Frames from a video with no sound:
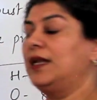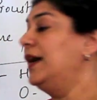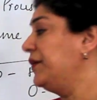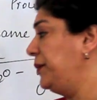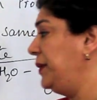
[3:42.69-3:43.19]

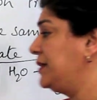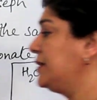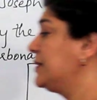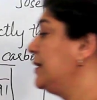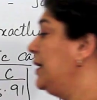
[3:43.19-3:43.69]
I'll repeat
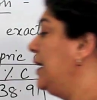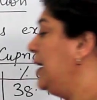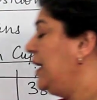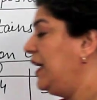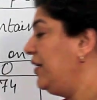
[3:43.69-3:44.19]
it.
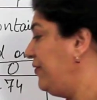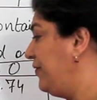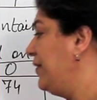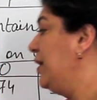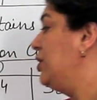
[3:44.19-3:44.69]

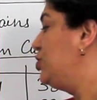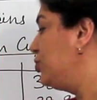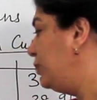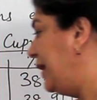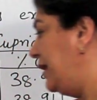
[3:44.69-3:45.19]
If
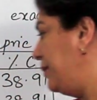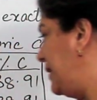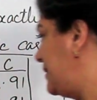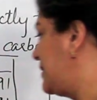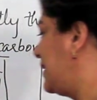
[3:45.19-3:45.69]
two
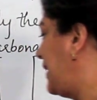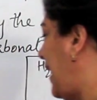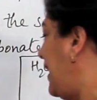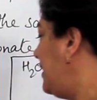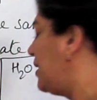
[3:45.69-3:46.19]
elements
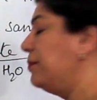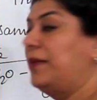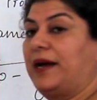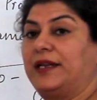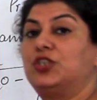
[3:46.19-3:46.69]
can
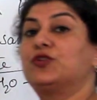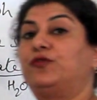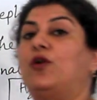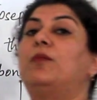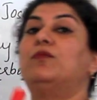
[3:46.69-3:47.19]
combine to
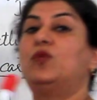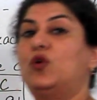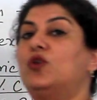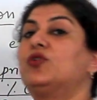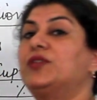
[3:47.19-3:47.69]
form
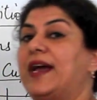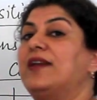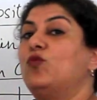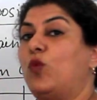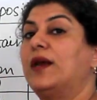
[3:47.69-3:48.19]
more
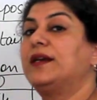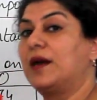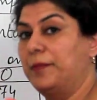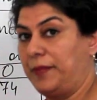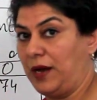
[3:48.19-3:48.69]
than one
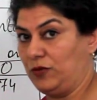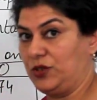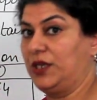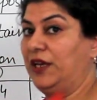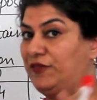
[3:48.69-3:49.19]

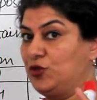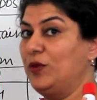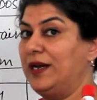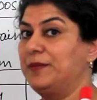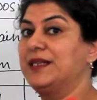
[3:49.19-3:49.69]
compound, if
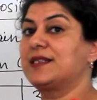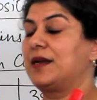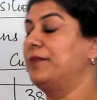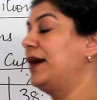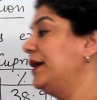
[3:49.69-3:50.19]
two elements
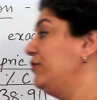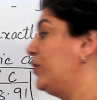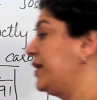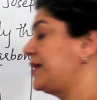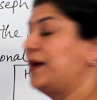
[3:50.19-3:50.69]
combine,
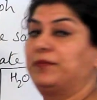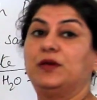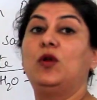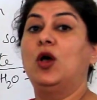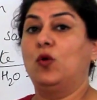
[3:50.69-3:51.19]
for
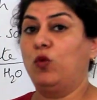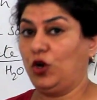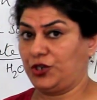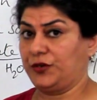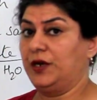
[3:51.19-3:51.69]
example,
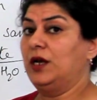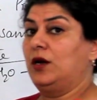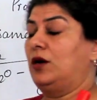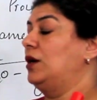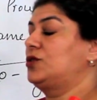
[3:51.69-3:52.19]

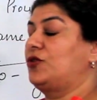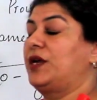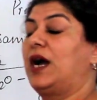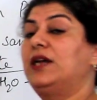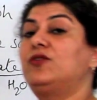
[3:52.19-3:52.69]

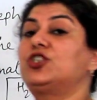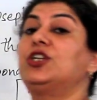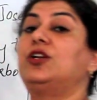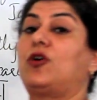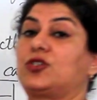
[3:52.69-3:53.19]

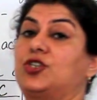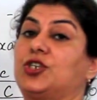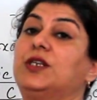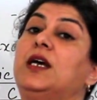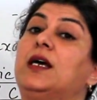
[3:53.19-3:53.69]
hydrogen and
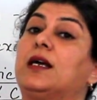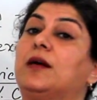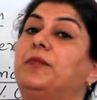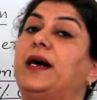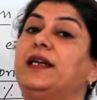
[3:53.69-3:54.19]
oxygen
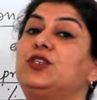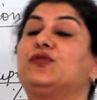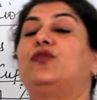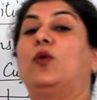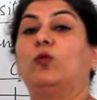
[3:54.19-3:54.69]
combine
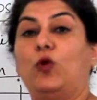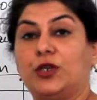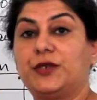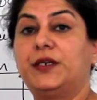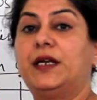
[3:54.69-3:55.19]
to form
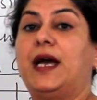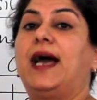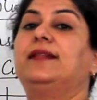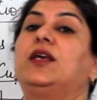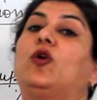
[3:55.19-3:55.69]
water,
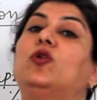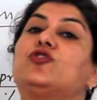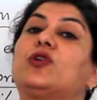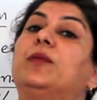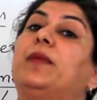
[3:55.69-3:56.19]
and they
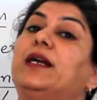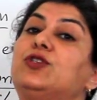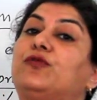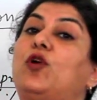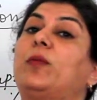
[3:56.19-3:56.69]
also combine
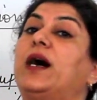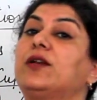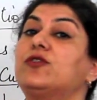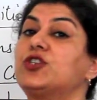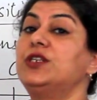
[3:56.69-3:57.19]
to form
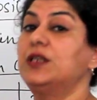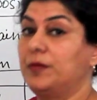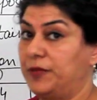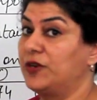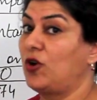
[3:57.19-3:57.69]

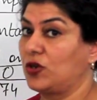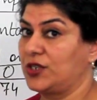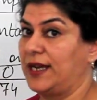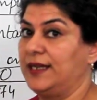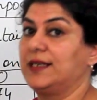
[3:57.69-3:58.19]
hydrogen
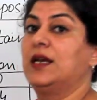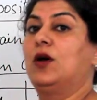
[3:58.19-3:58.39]
peroxide.